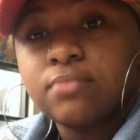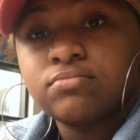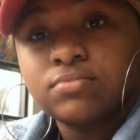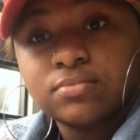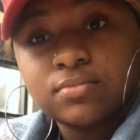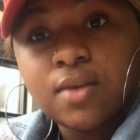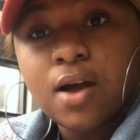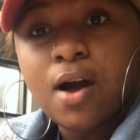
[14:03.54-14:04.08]

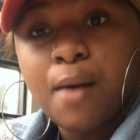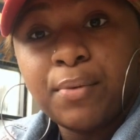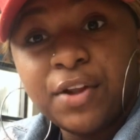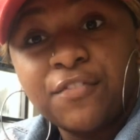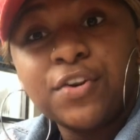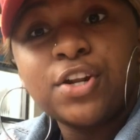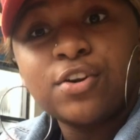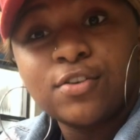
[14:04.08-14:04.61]
a couple
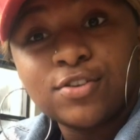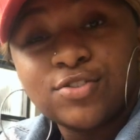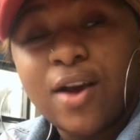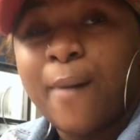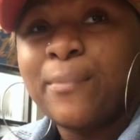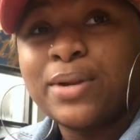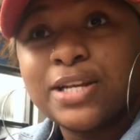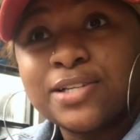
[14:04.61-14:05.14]
of videos
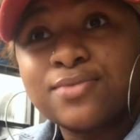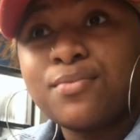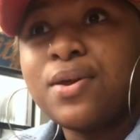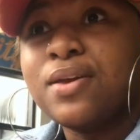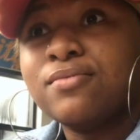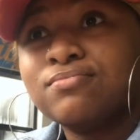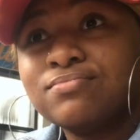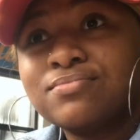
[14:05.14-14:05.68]
dropping this
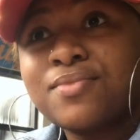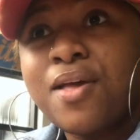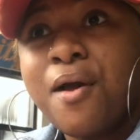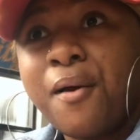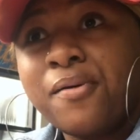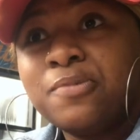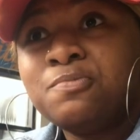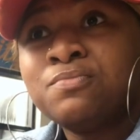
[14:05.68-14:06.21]
week.
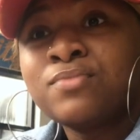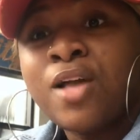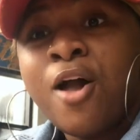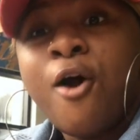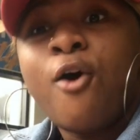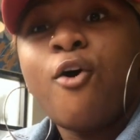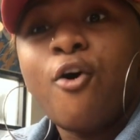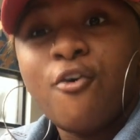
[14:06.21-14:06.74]

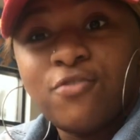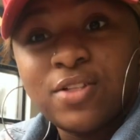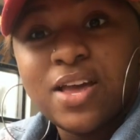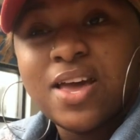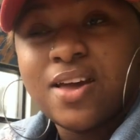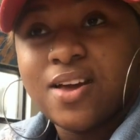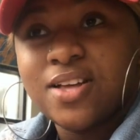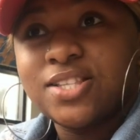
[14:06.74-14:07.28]

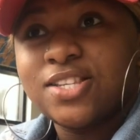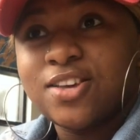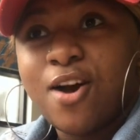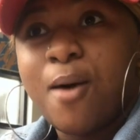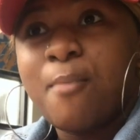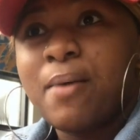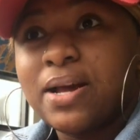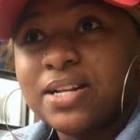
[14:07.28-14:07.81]
Hopefully it gets to
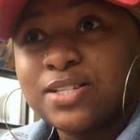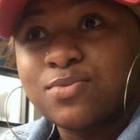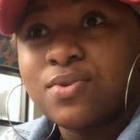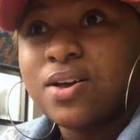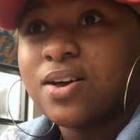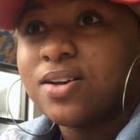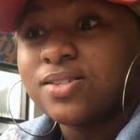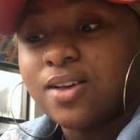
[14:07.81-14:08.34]
y'all by this
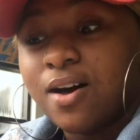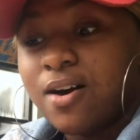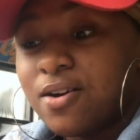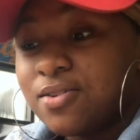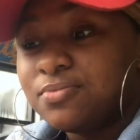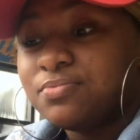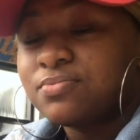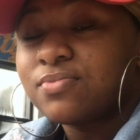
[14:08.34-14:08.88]
week, because
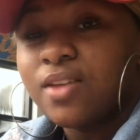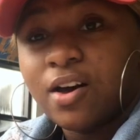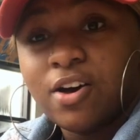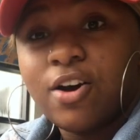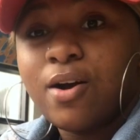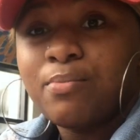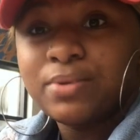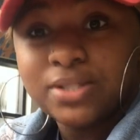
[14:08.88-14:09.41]
a
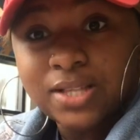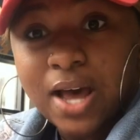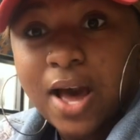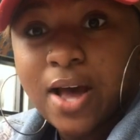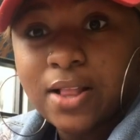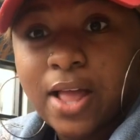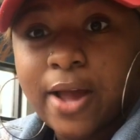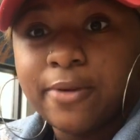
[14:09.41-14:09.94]
girl be
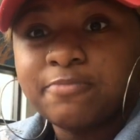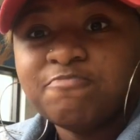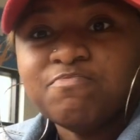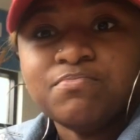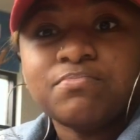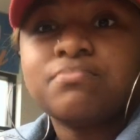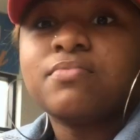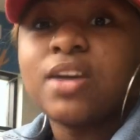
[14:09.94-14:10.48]
tired. Like,
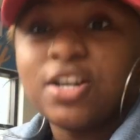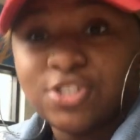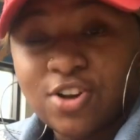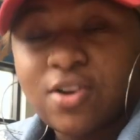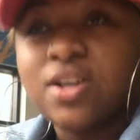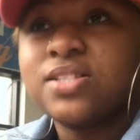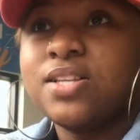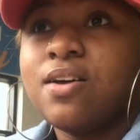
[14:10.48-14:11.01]
as
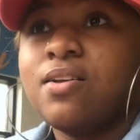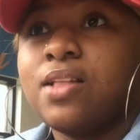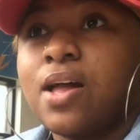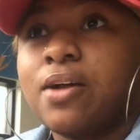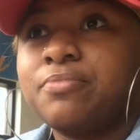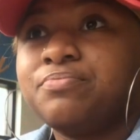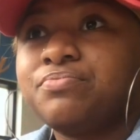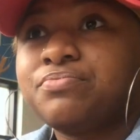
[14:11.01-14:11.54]
y'all can tell,
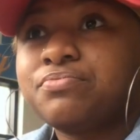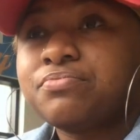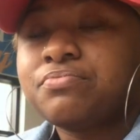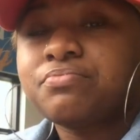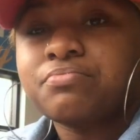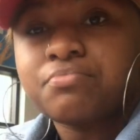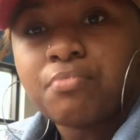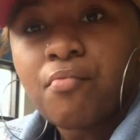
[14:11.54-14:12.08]
like,
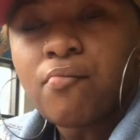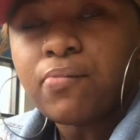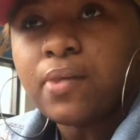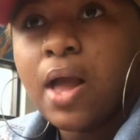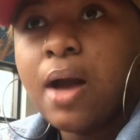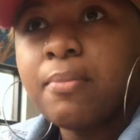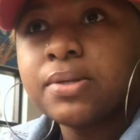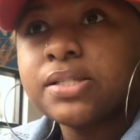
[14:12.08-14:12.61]

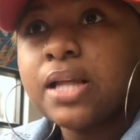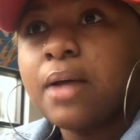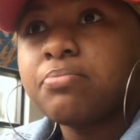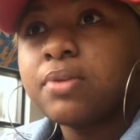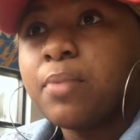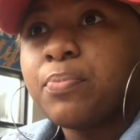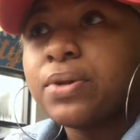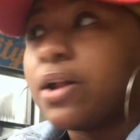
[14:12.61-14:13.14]
I'm gonna stop
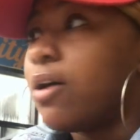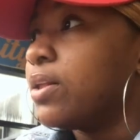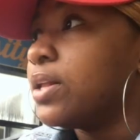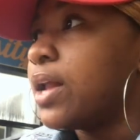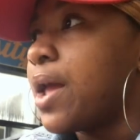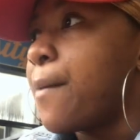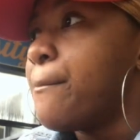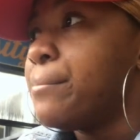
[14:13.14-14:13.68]
up and all of
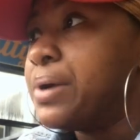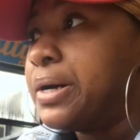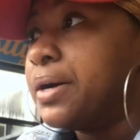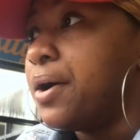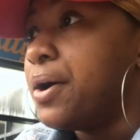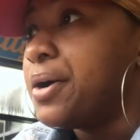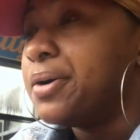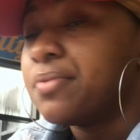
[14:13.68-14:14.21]
that. But
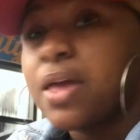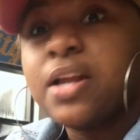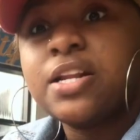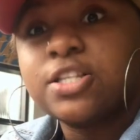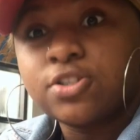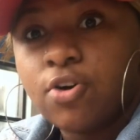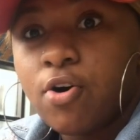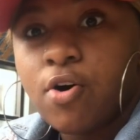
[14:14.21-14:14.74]
and
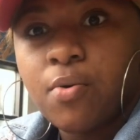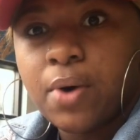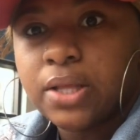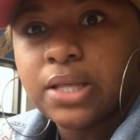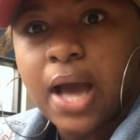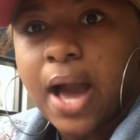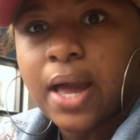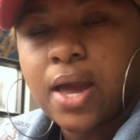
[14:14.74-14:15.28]
it's cold
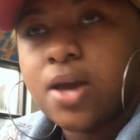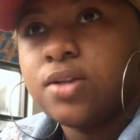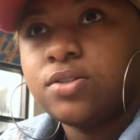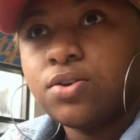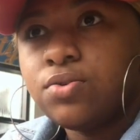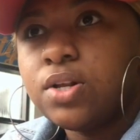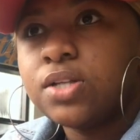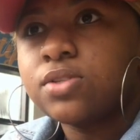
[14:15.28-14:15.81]
weather. I can't
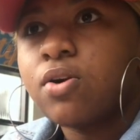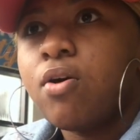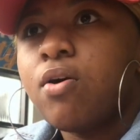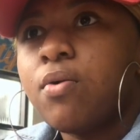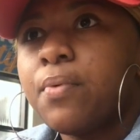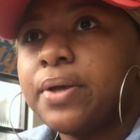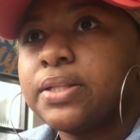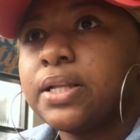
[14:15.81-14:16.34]
do this
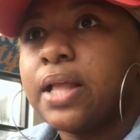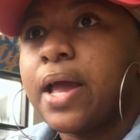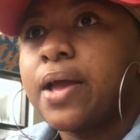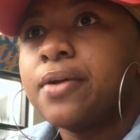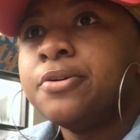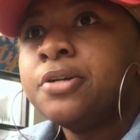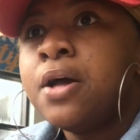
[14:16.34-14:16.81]
cold weather. Like,